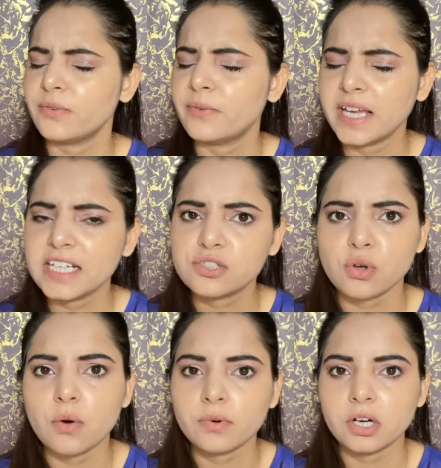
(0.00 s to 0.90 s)
a very
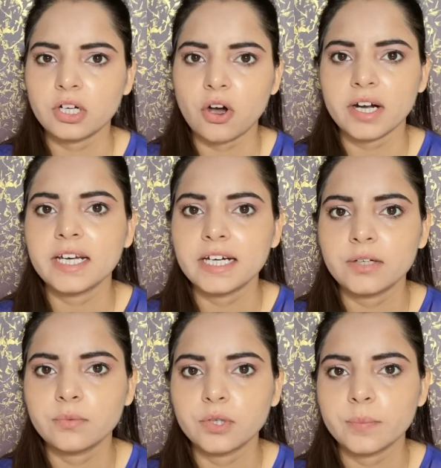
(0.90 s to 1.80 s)
soft contouring
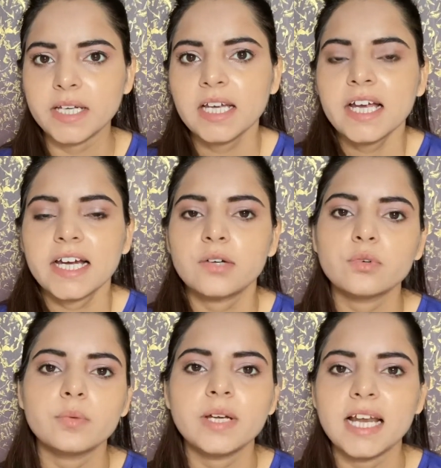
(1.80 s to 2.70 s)
it would be
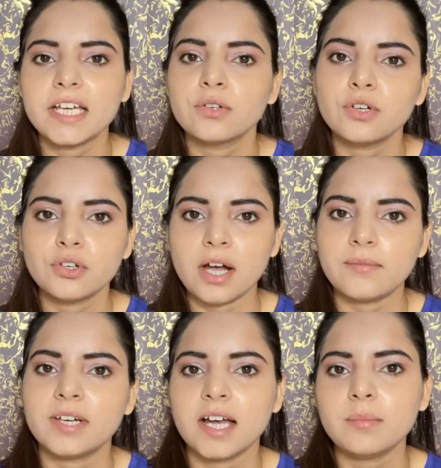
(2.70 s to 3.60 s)
like you
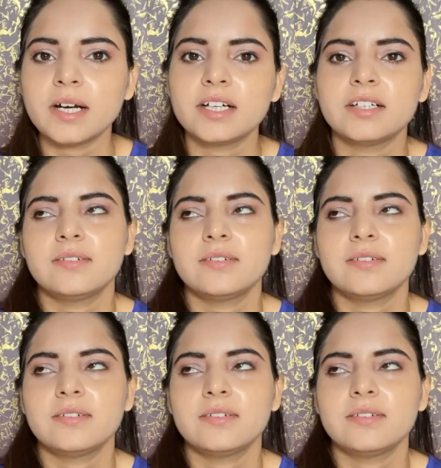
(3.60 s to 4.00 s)
have done but